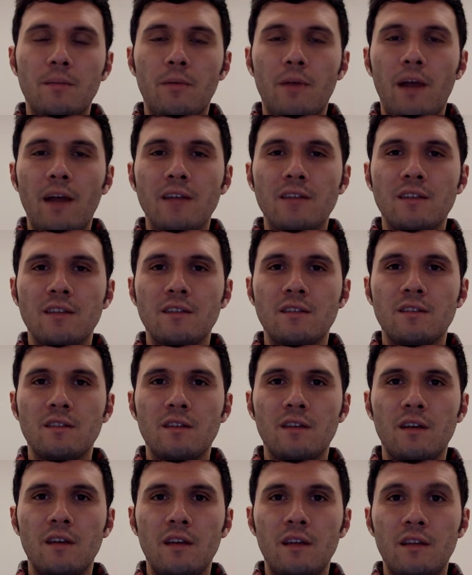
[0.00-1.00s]
presence
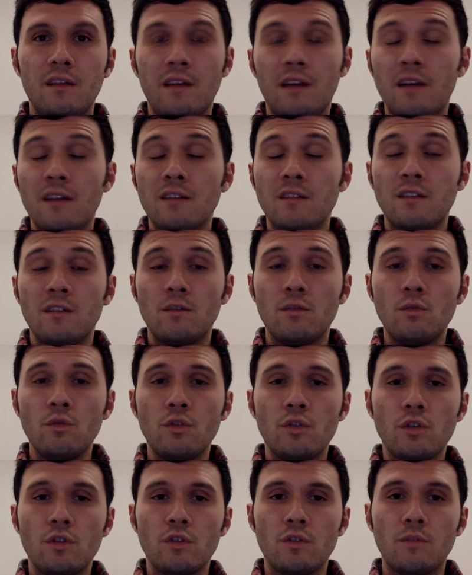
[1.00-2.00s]
in their
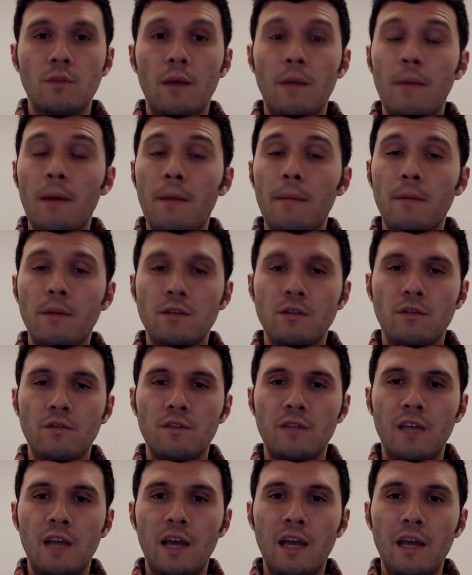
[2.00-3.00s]
institutions by members of
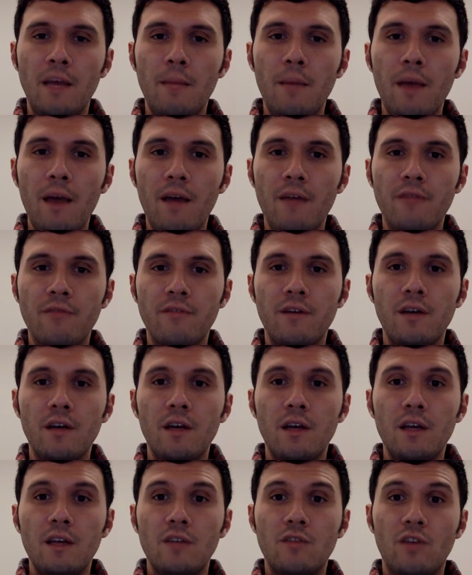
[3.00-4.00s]
the IMF
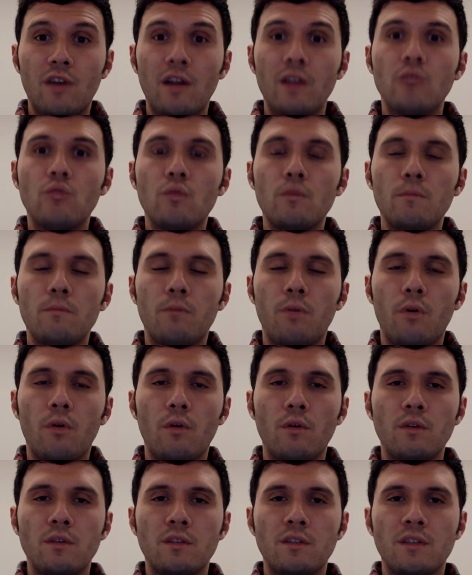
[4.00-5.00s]
trying to
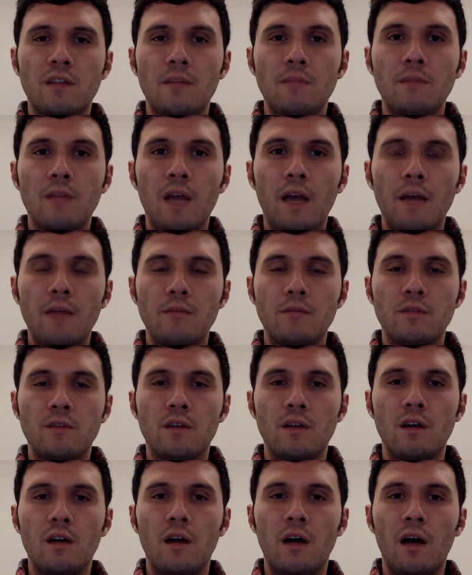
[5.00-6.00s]
impose sometimes
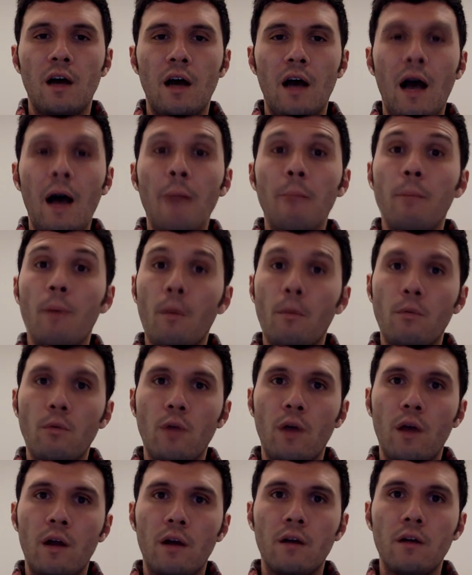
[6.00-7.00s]

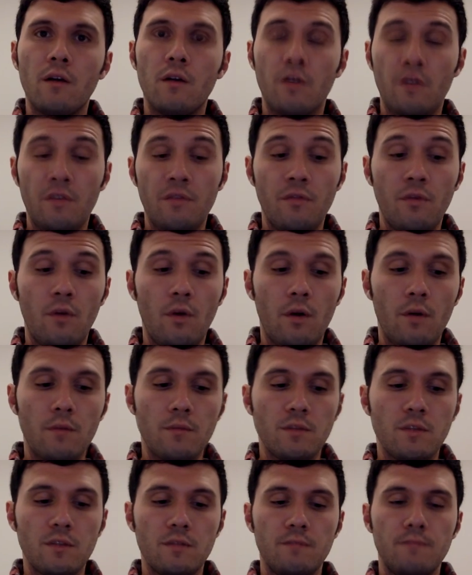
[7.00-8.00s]
unpopular
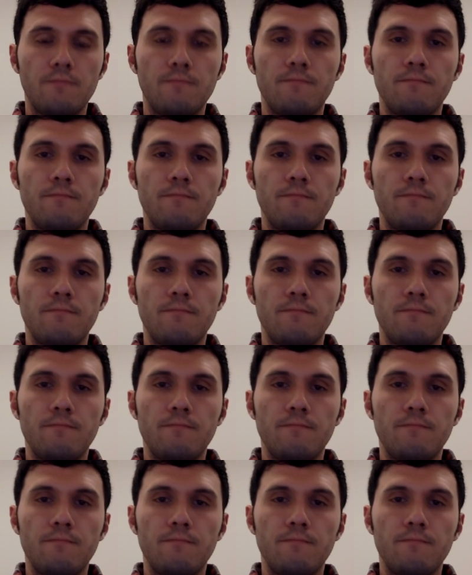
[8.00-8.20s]
reforms.